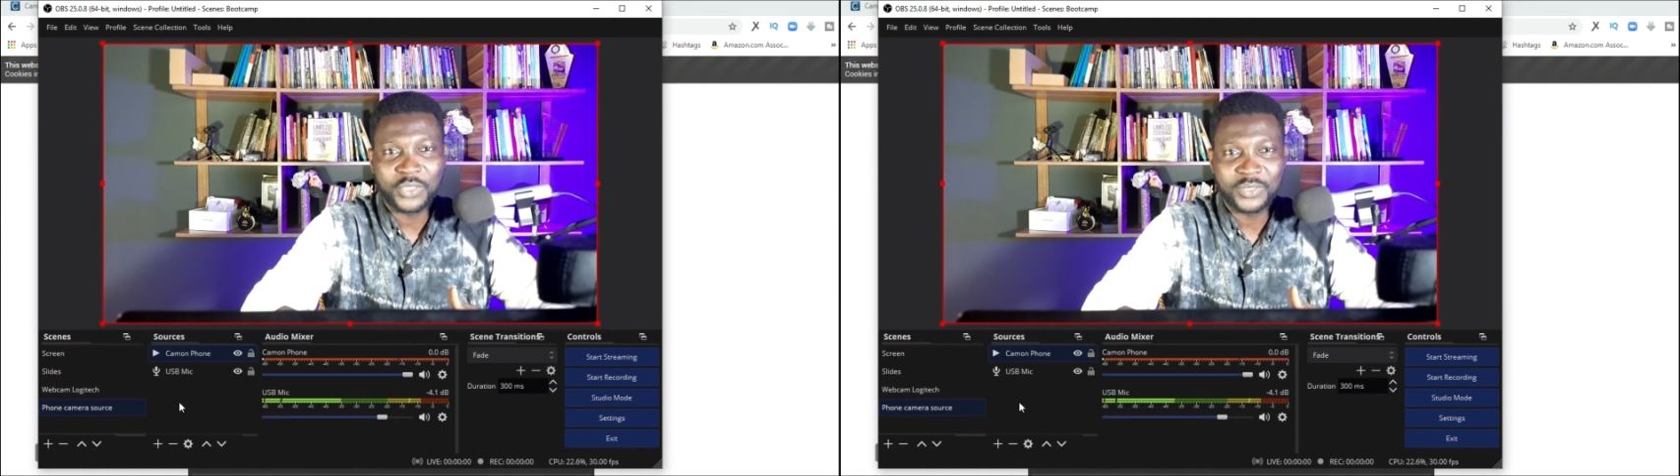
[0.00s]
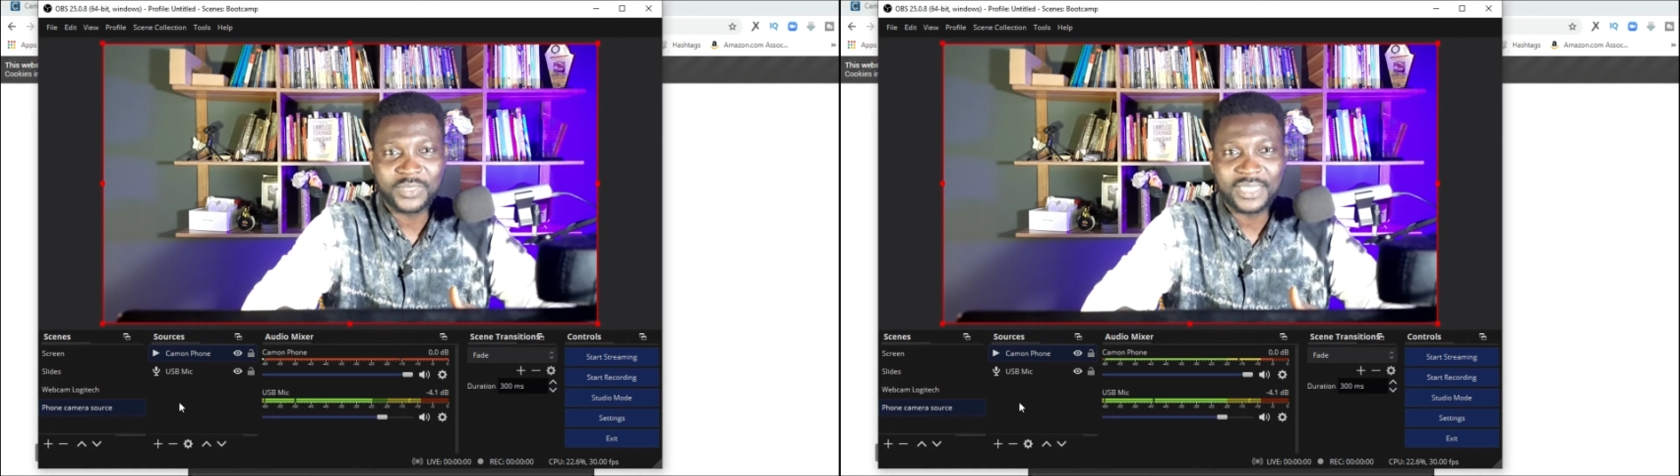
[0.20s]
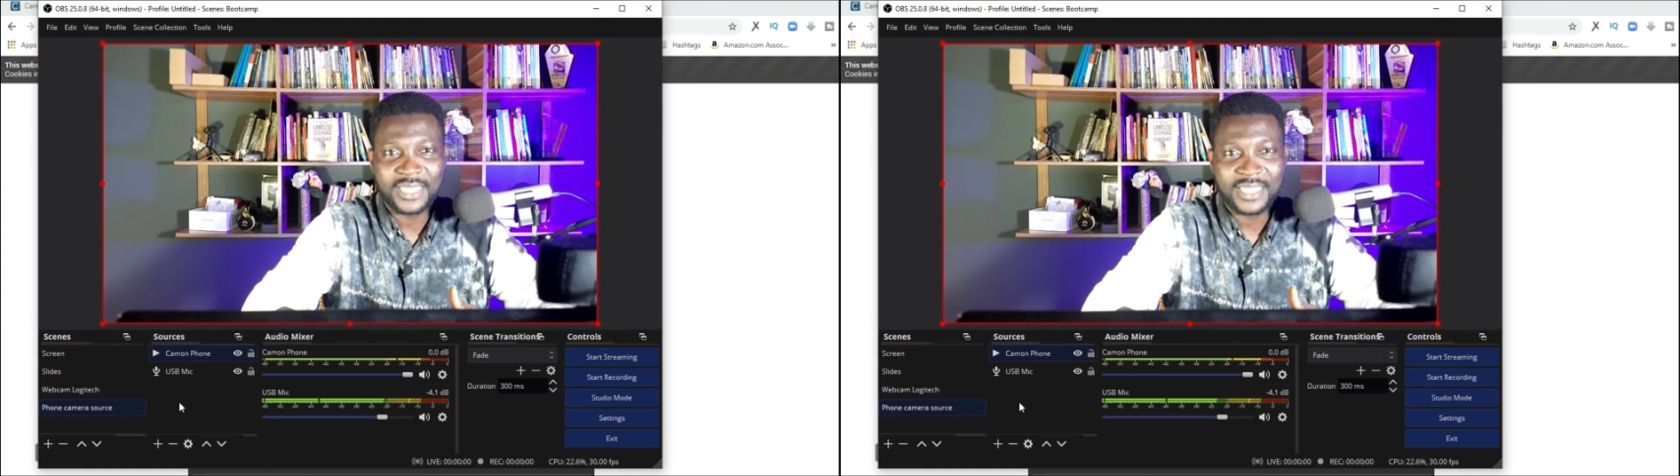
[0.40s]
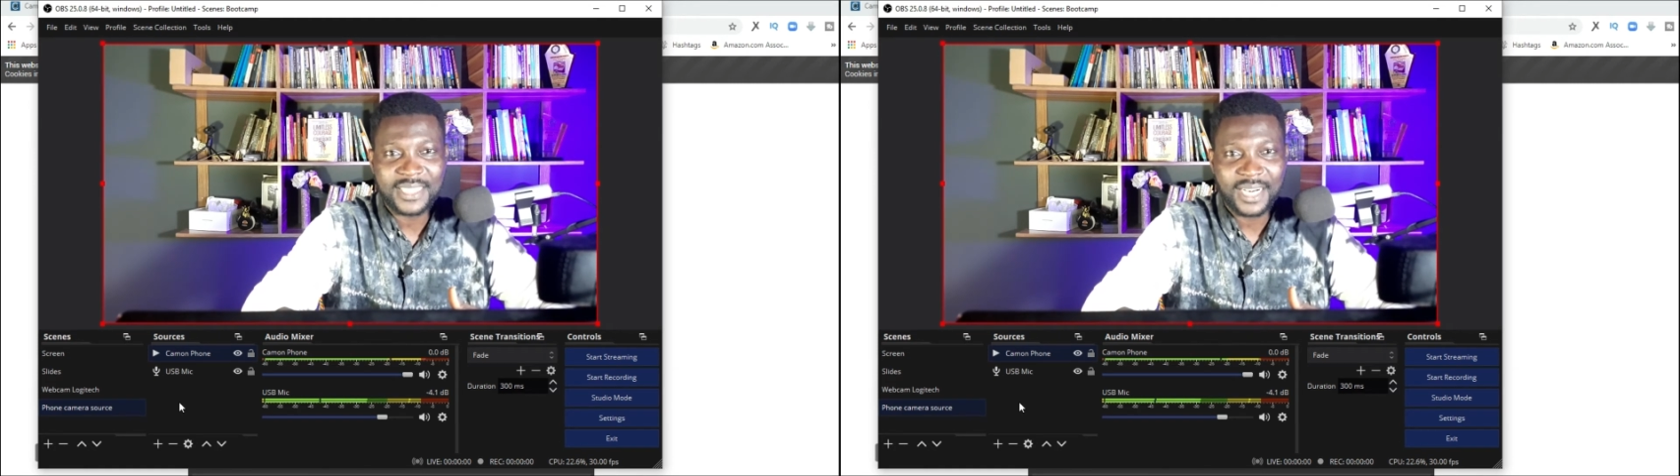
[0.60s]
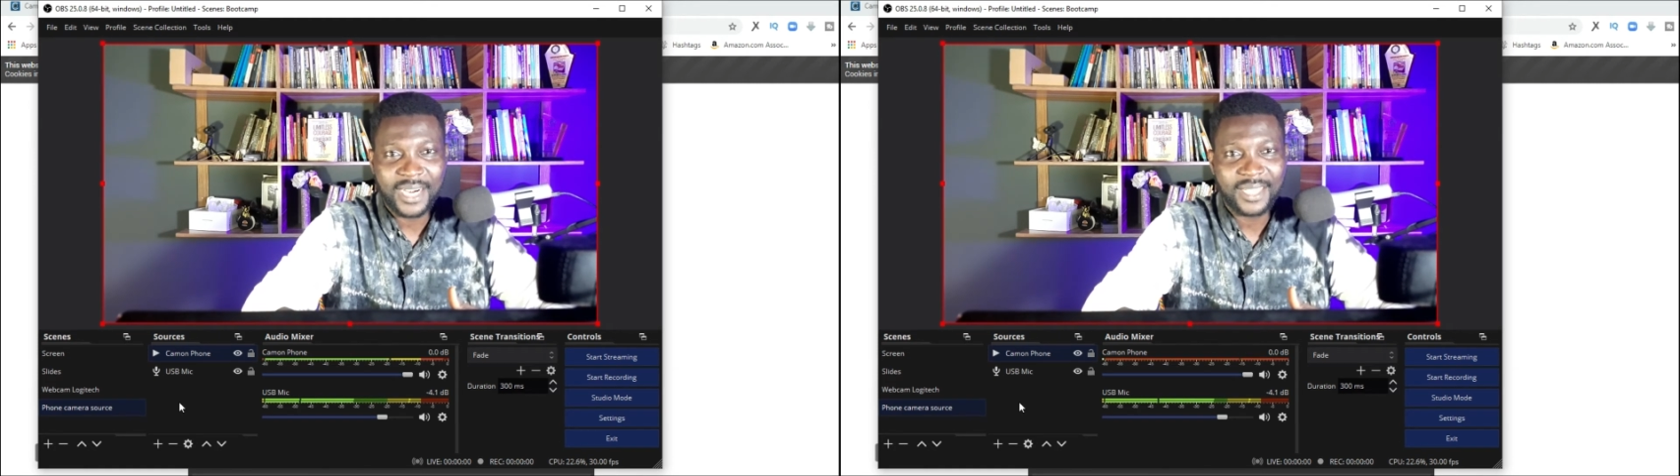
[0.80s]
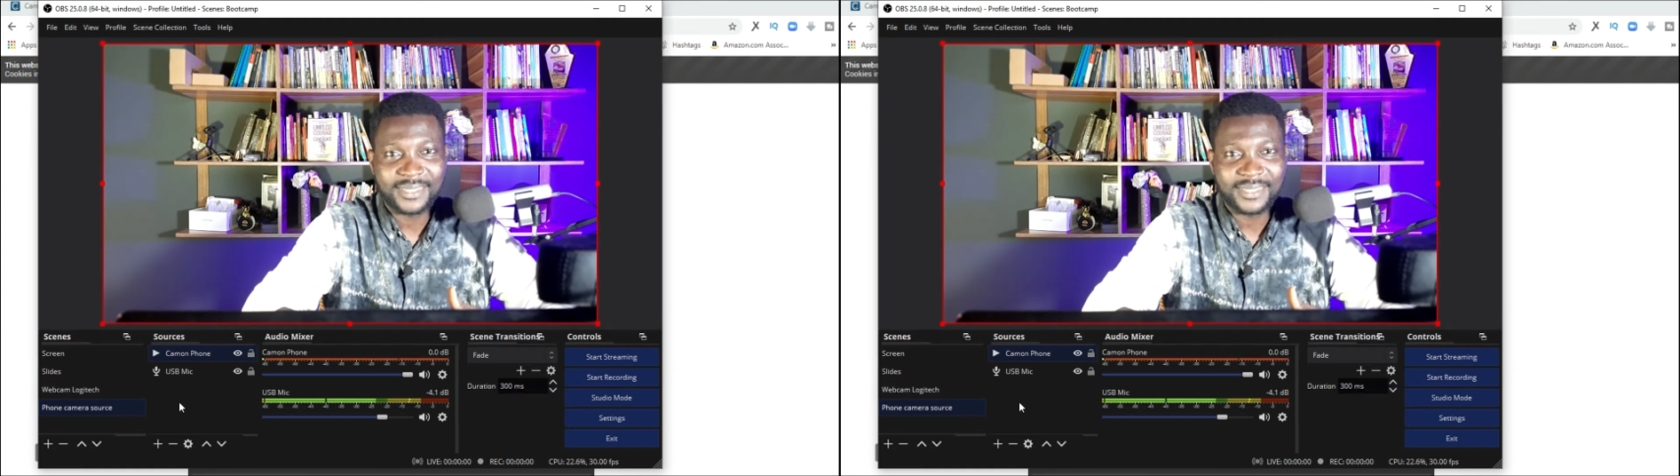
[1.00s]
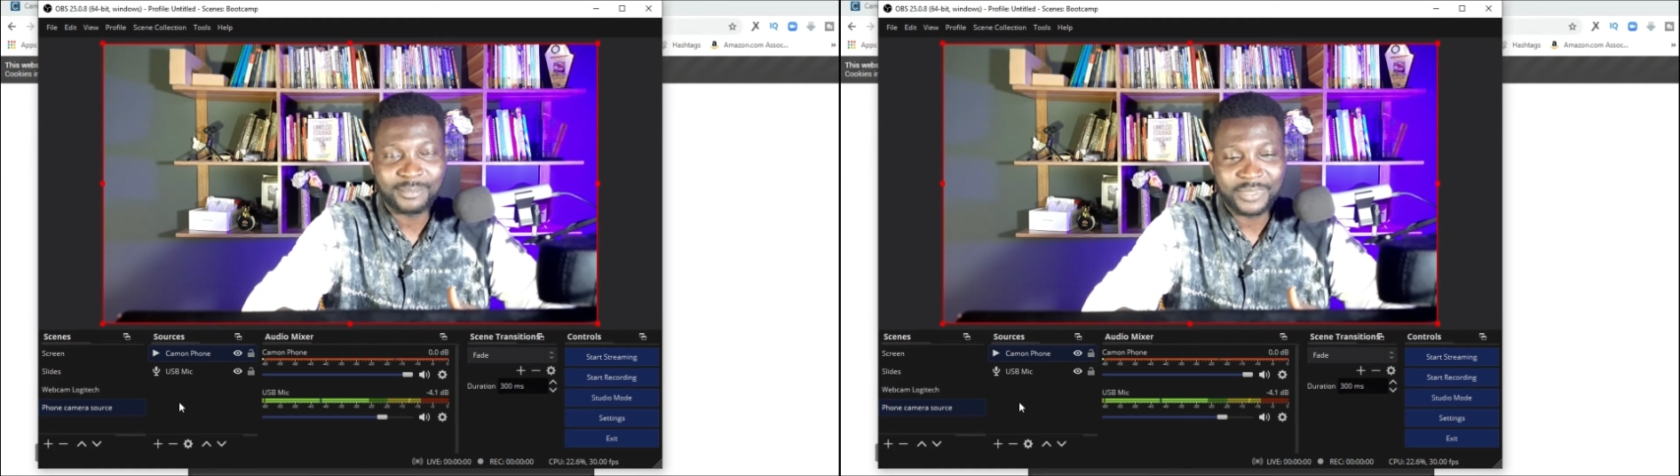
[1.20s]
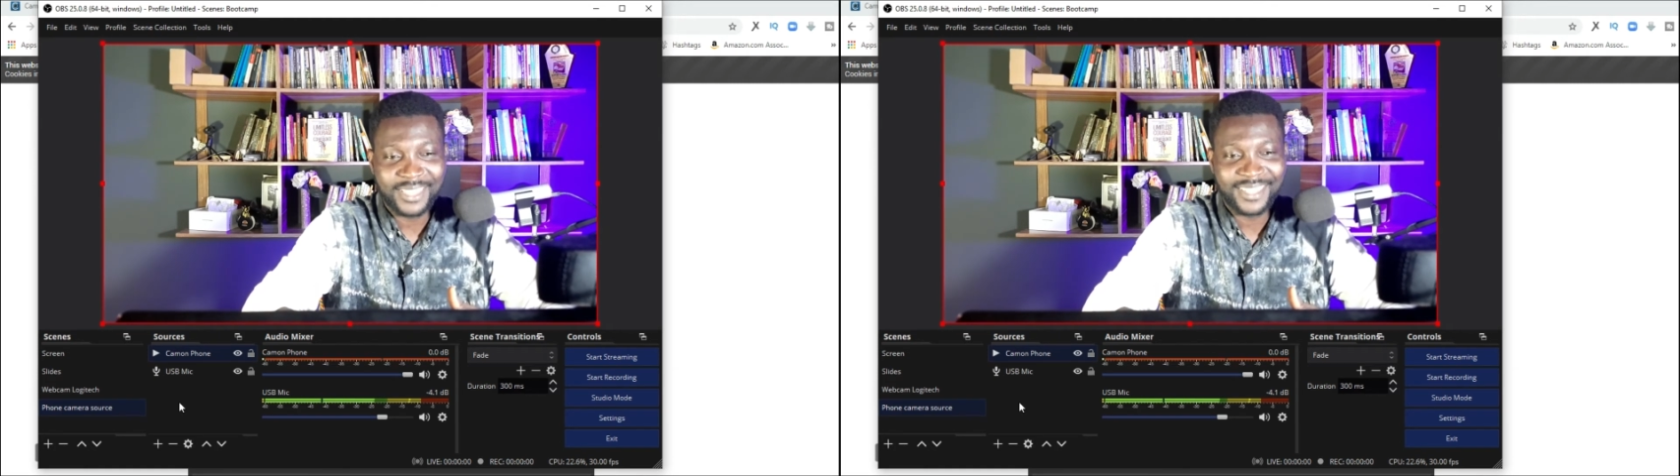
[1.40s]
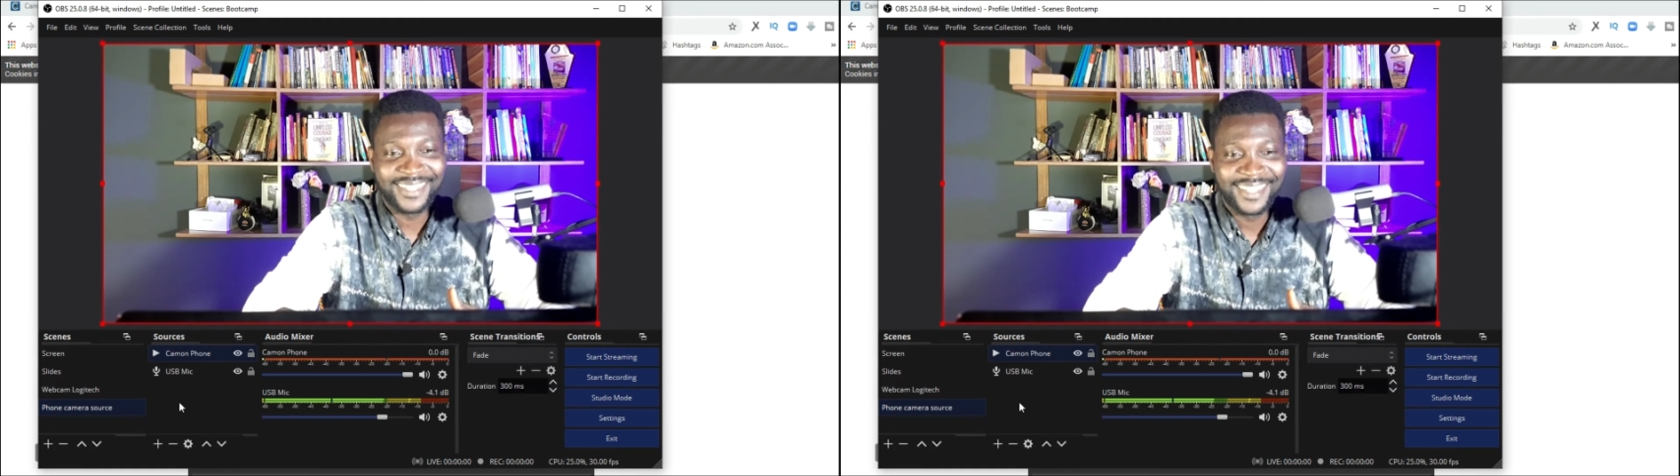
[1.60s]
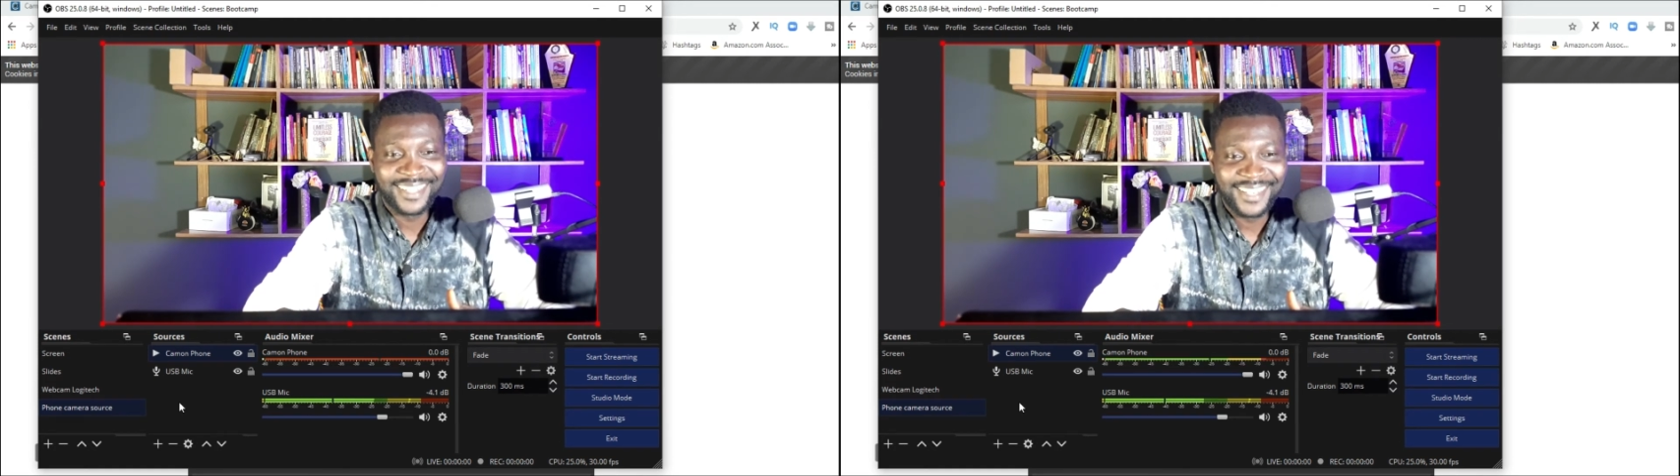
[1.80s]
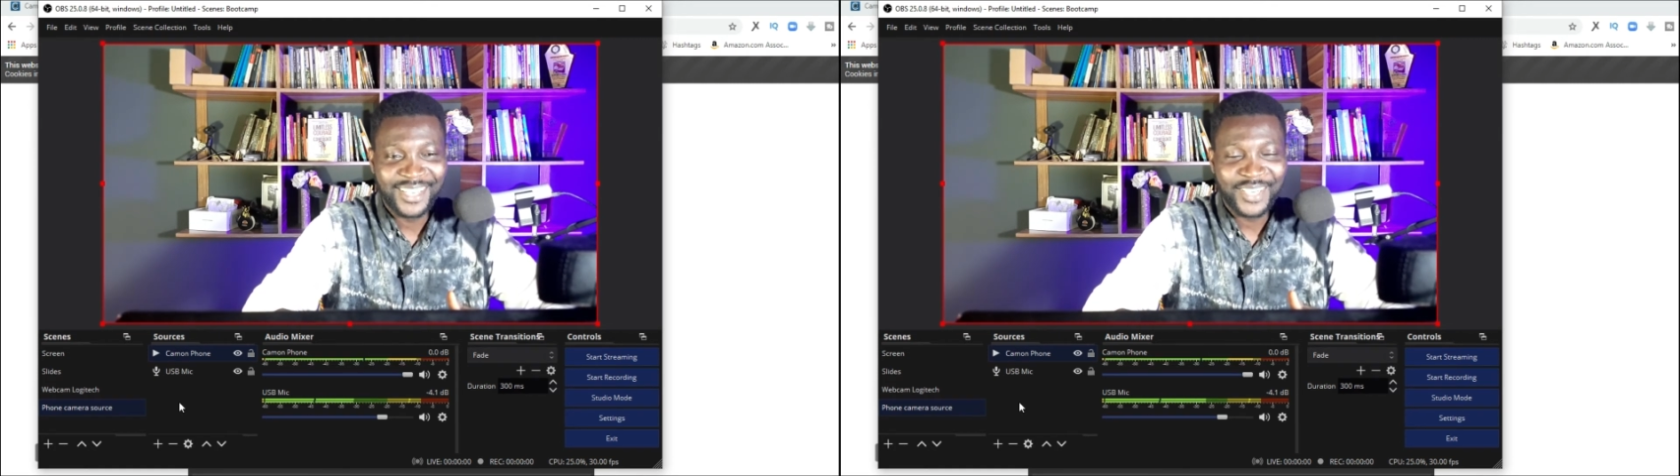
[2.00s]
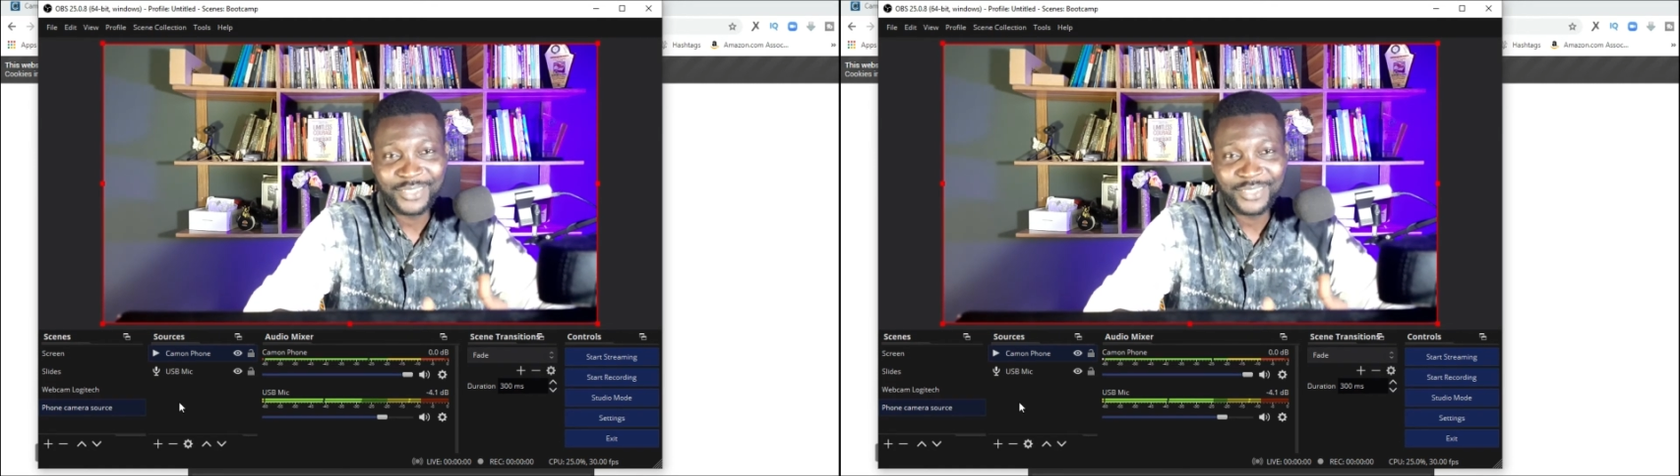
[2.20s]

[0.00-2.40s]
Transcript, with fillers: which one do you think is clearer you can see that this is a lot